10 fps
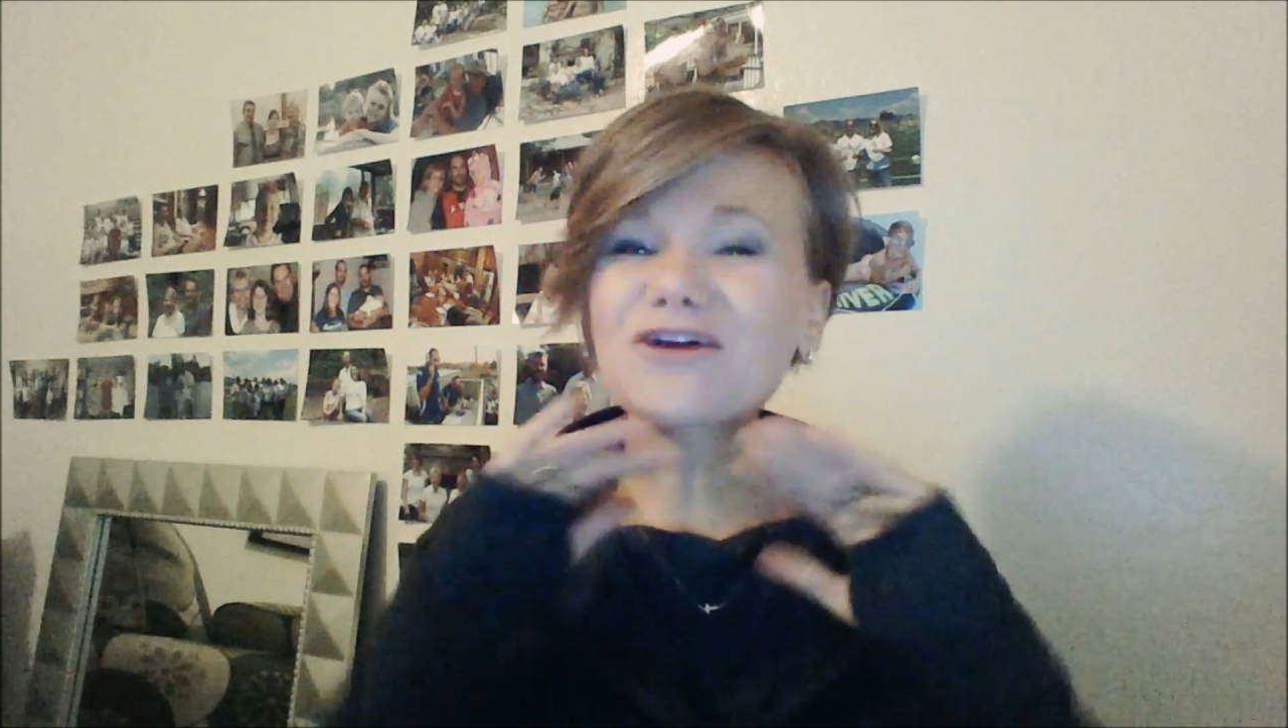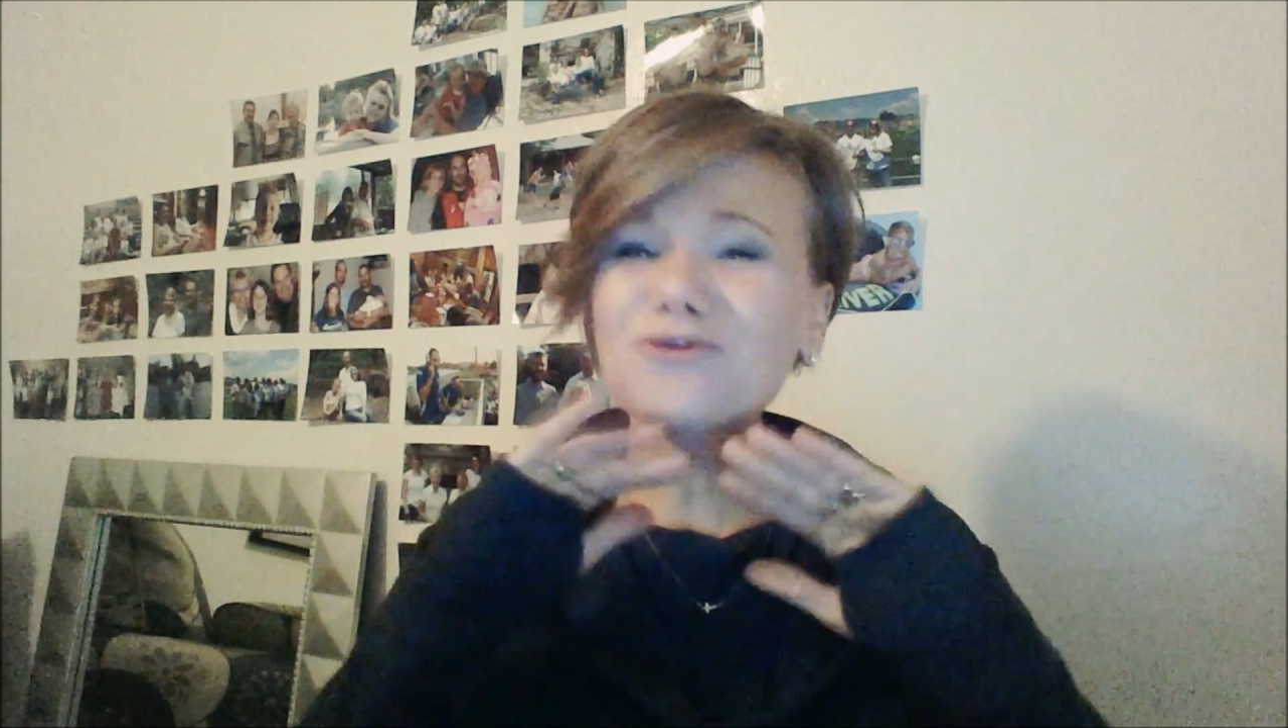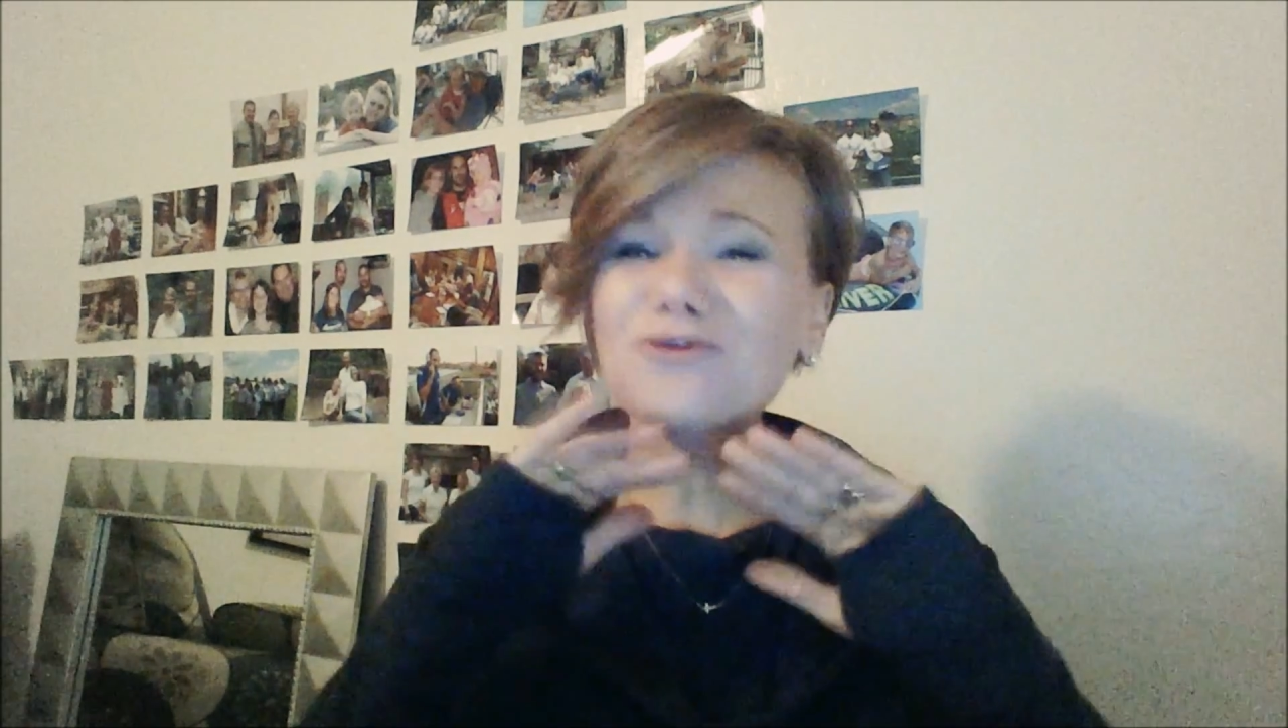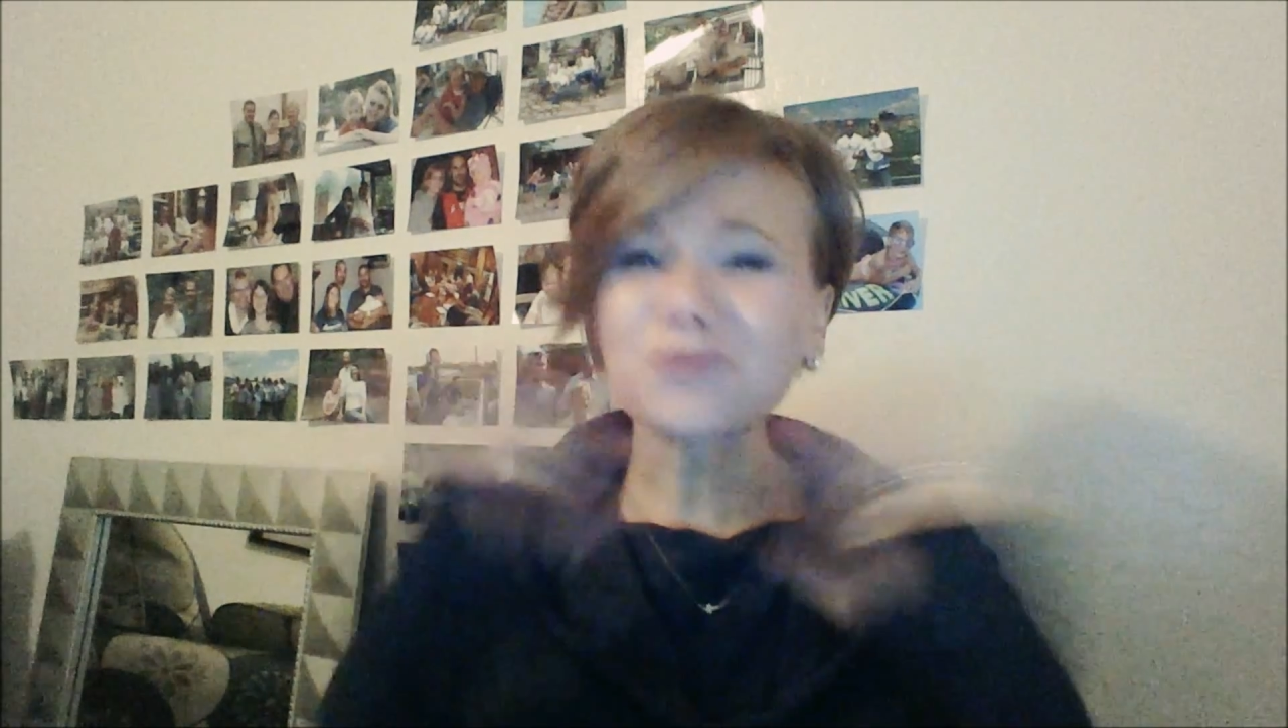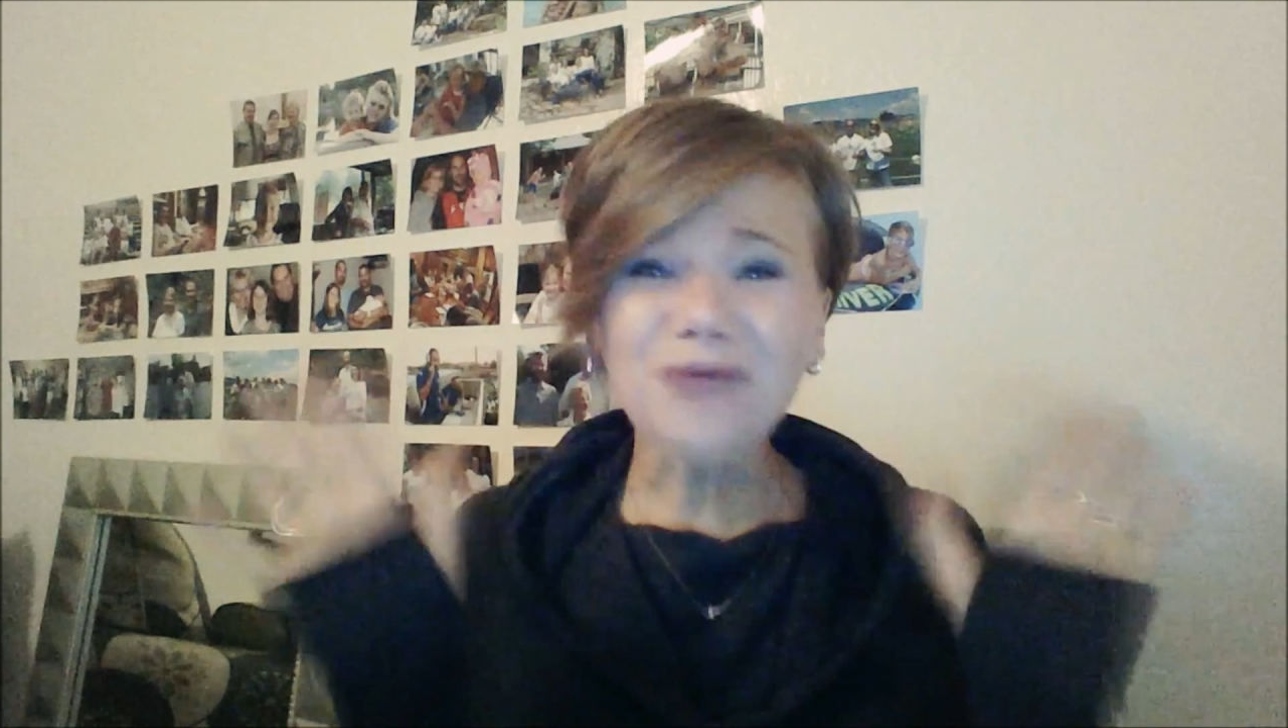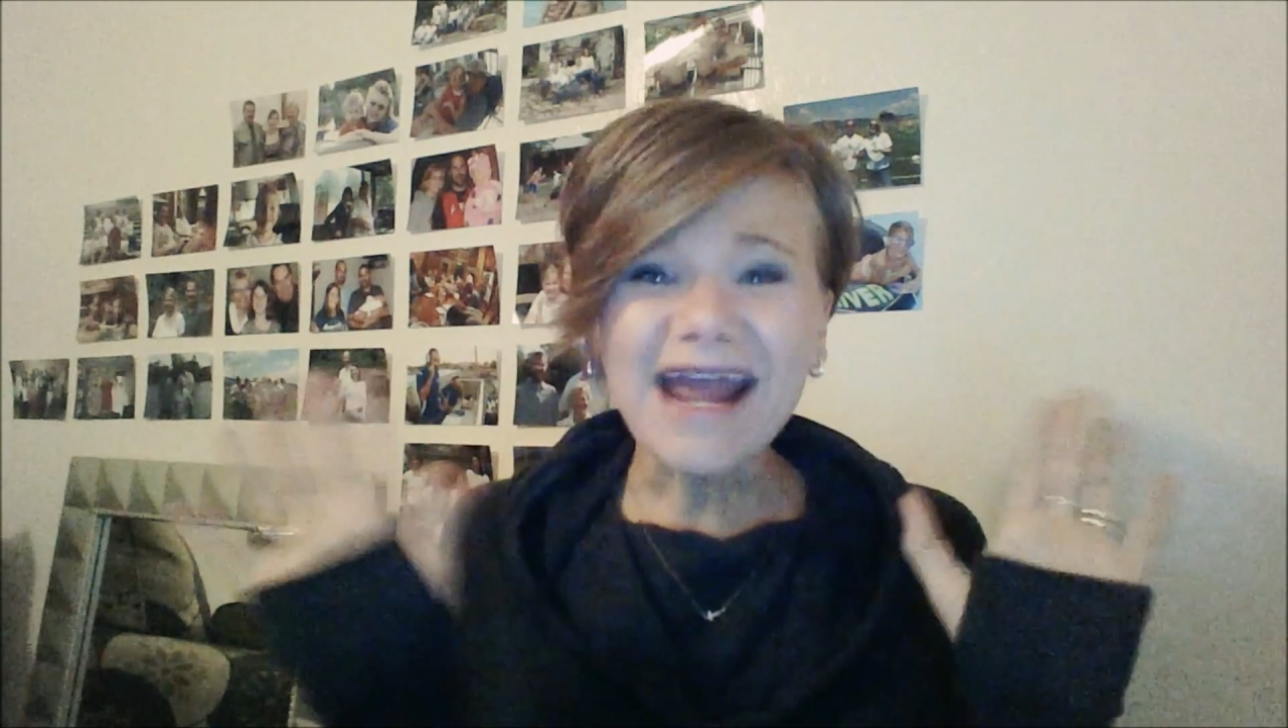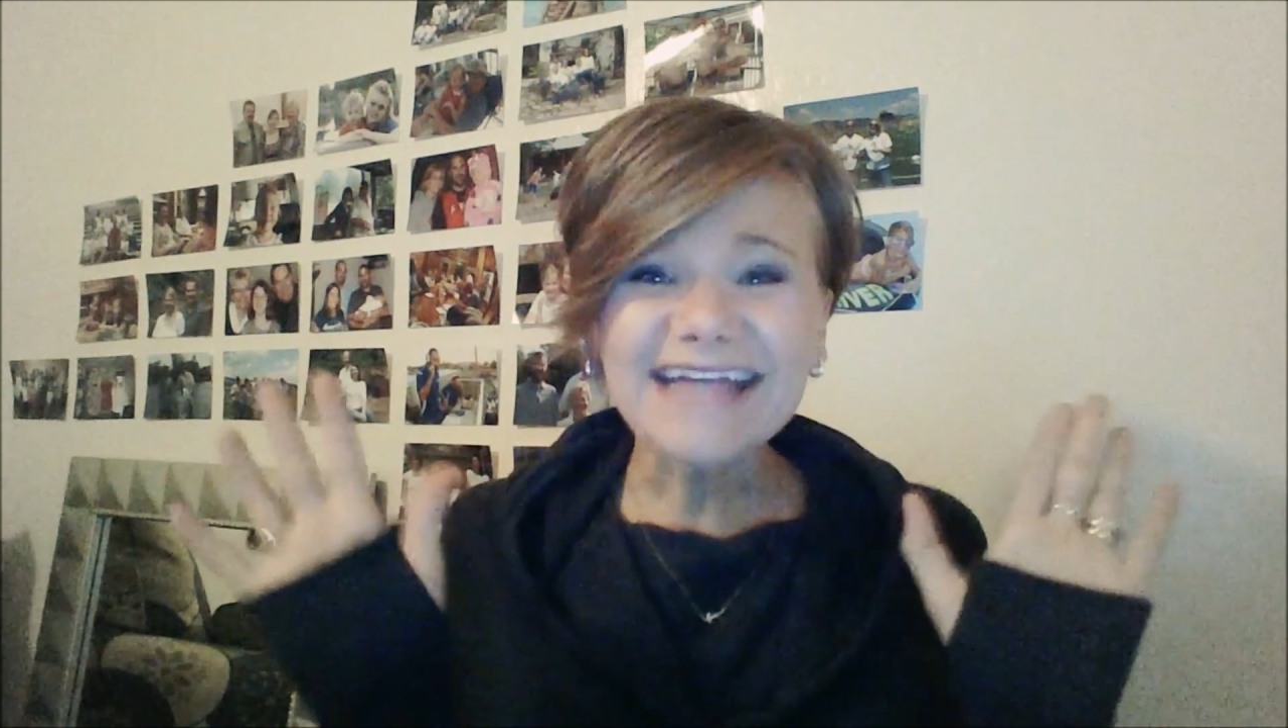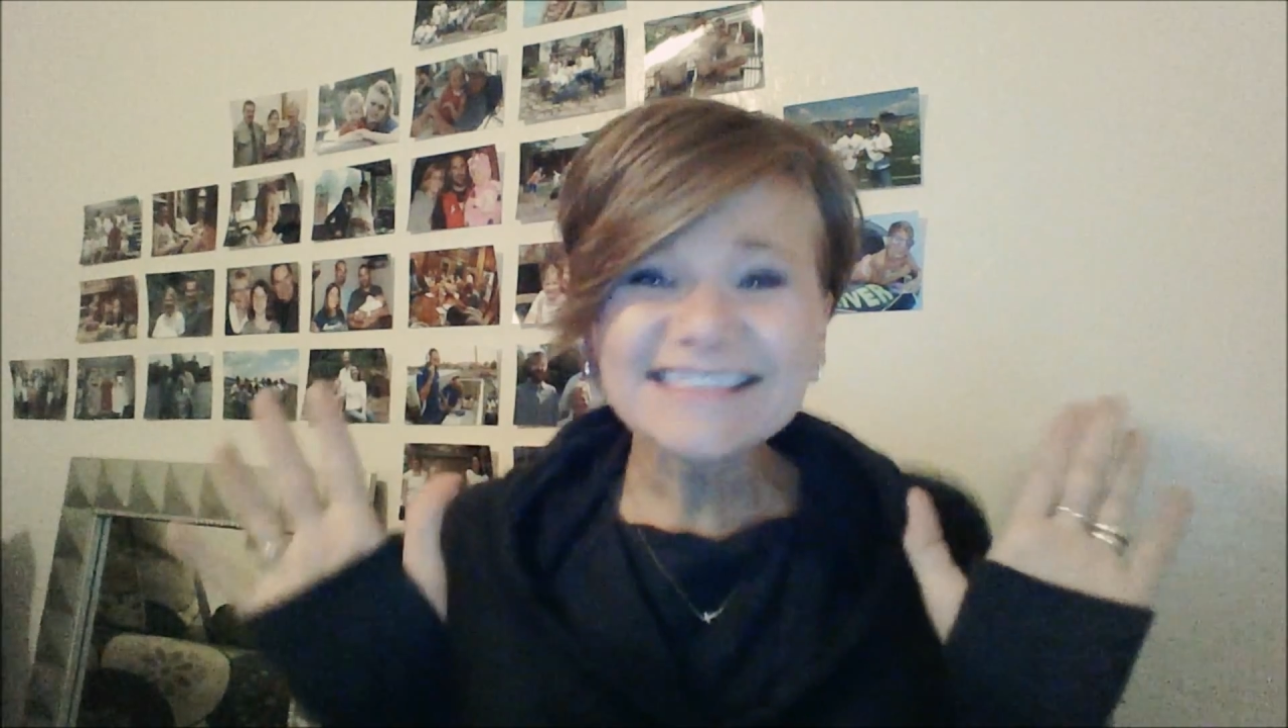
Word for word: great